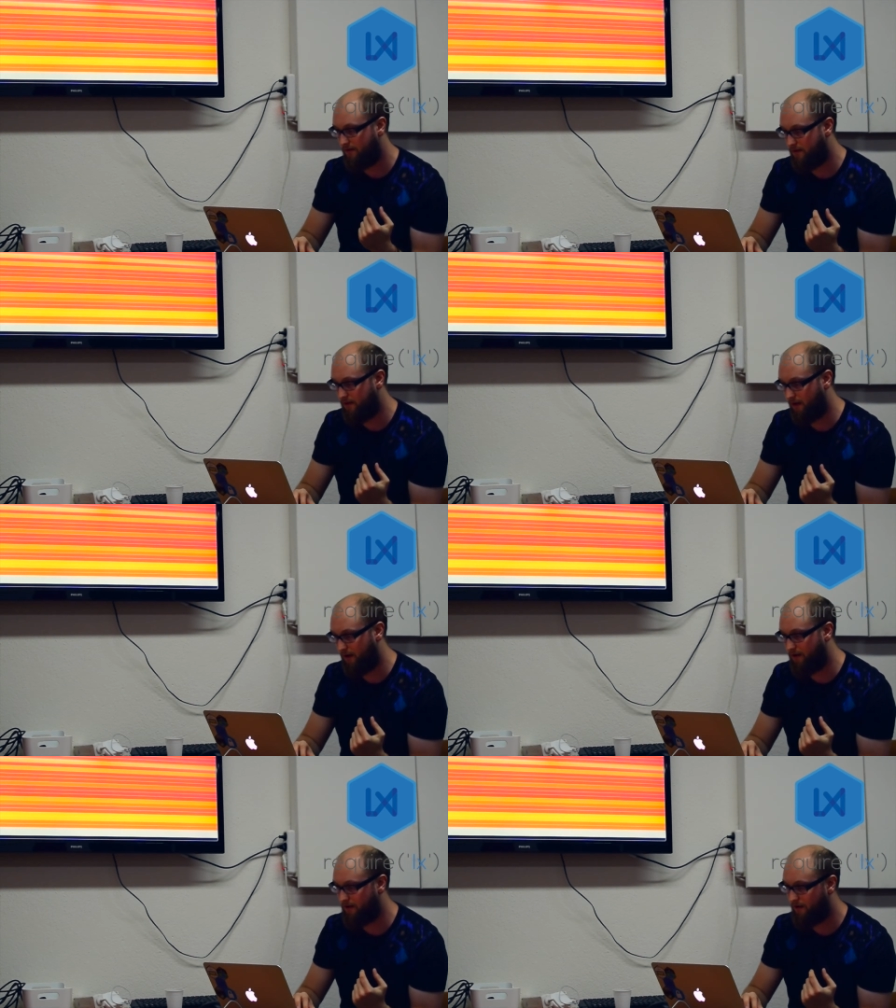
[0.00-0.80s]

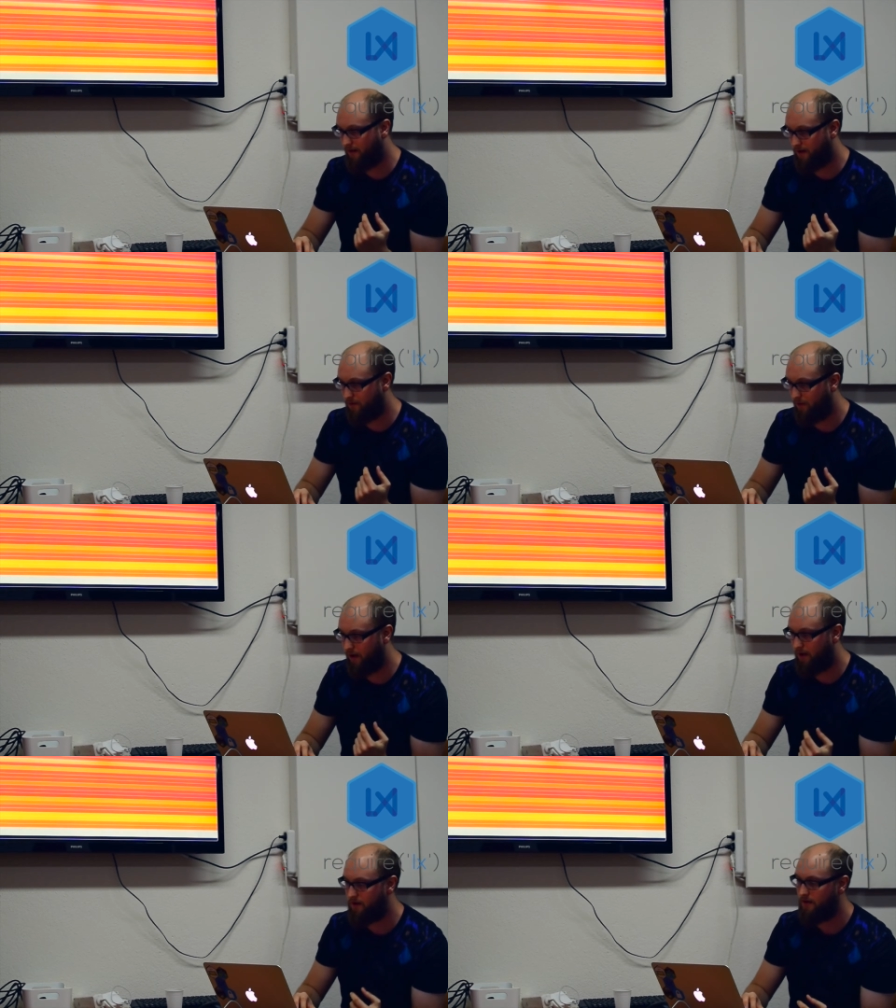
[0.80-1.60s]
So that's
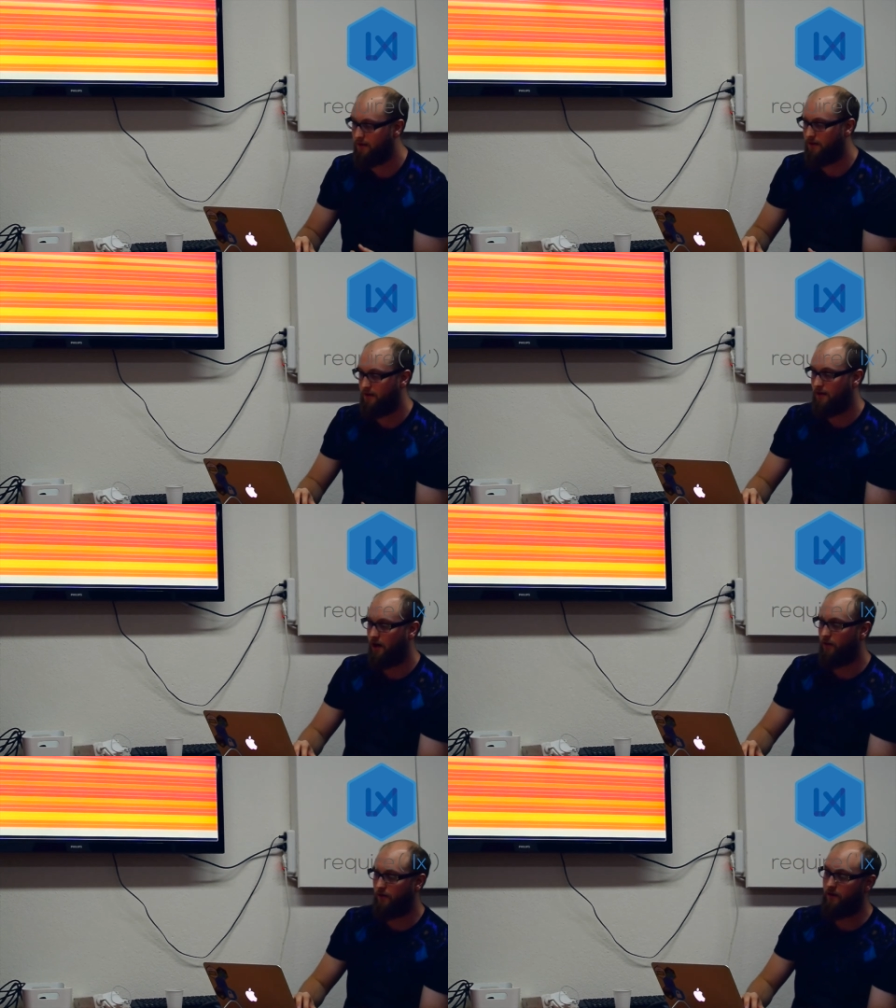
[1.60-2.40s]
where
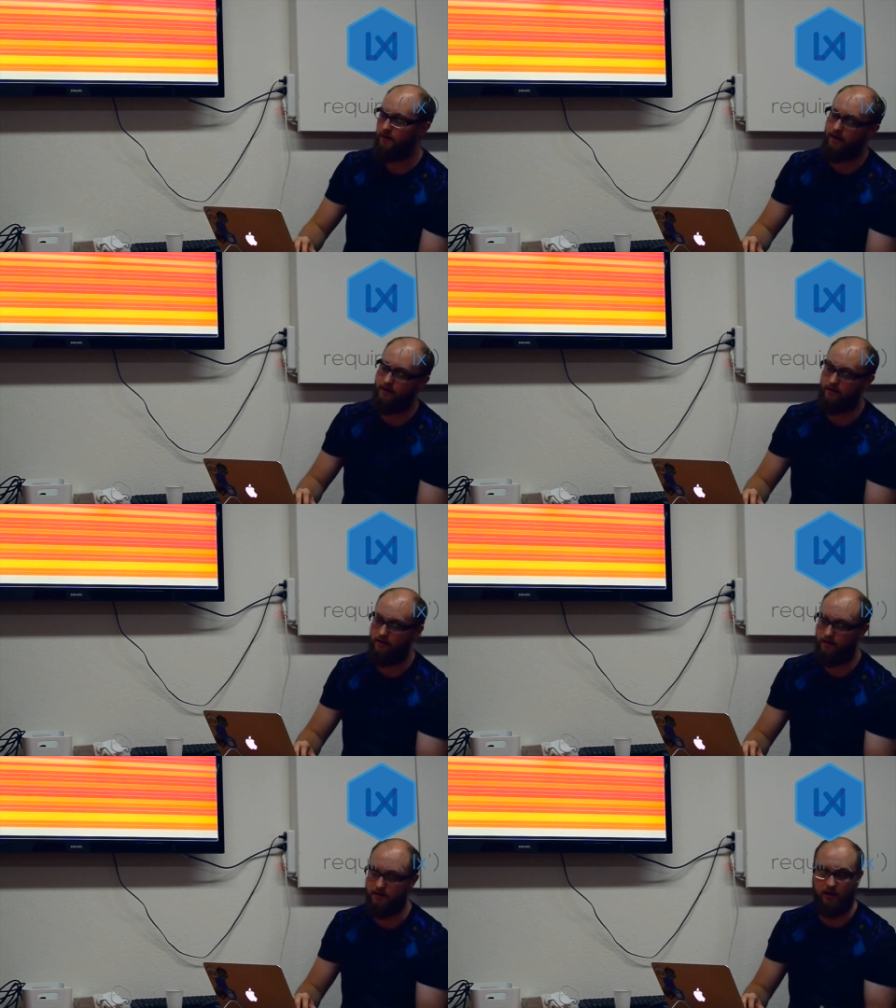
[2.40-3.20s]
I would look
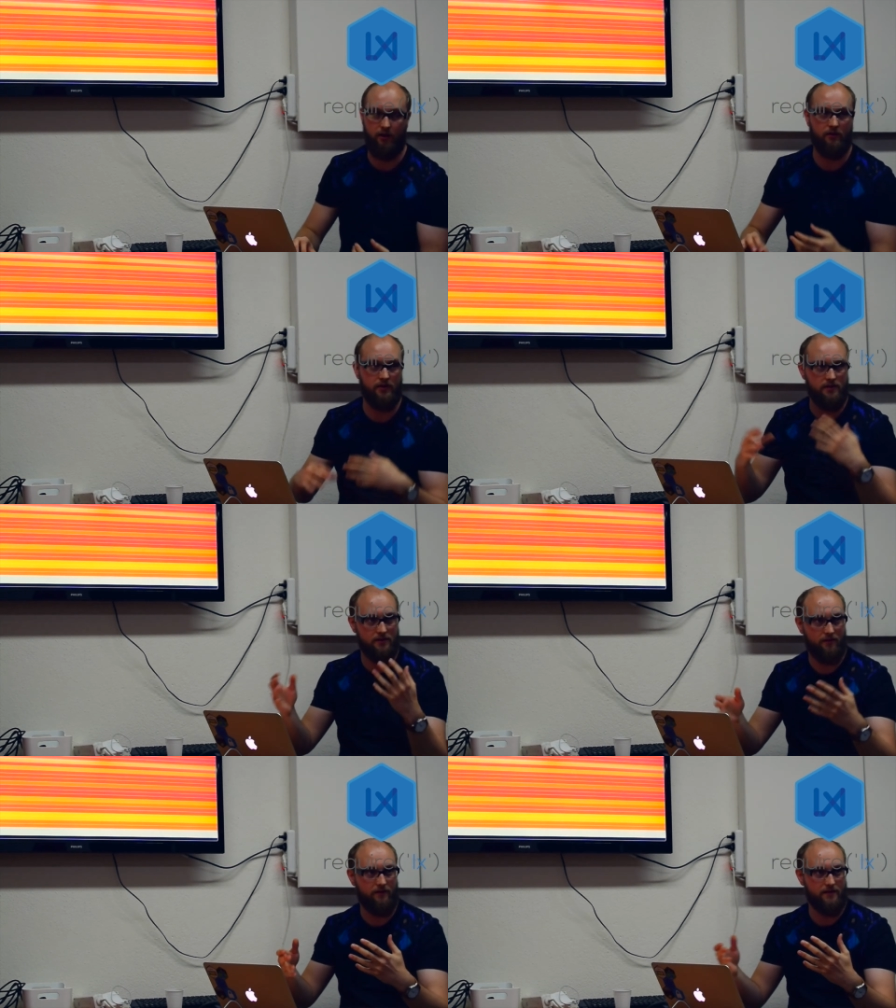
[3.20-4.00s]
at the
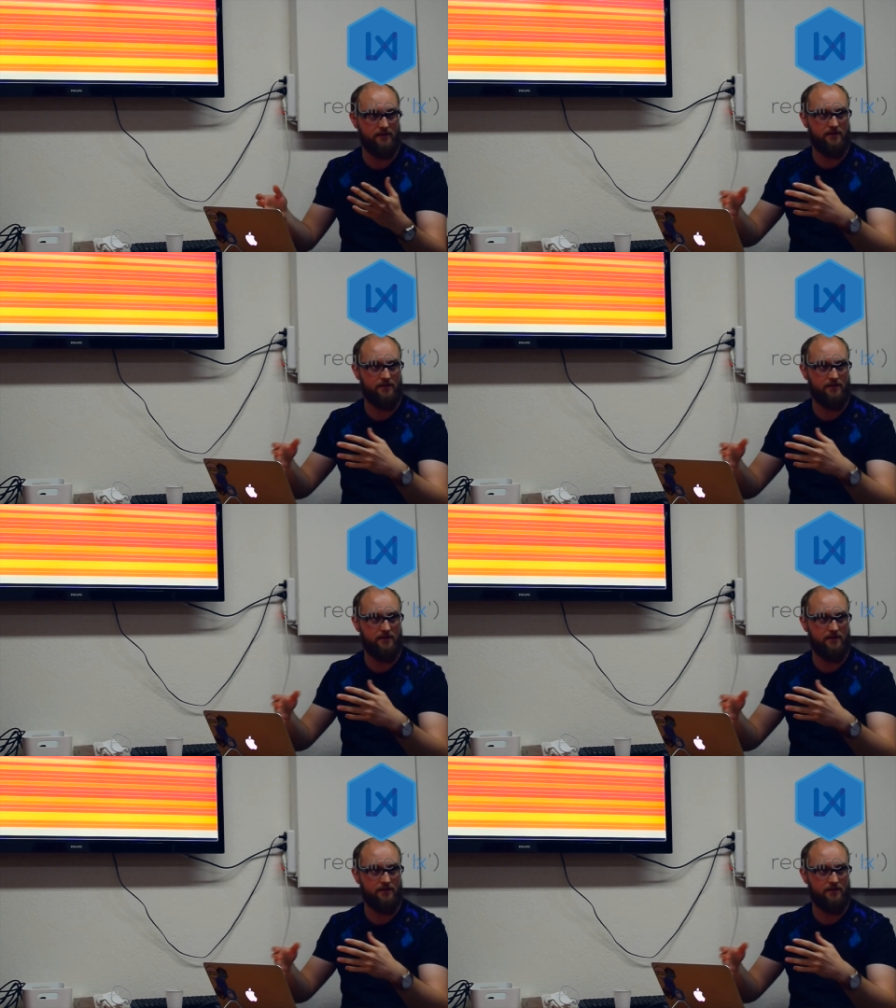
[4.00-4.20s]
slowness of the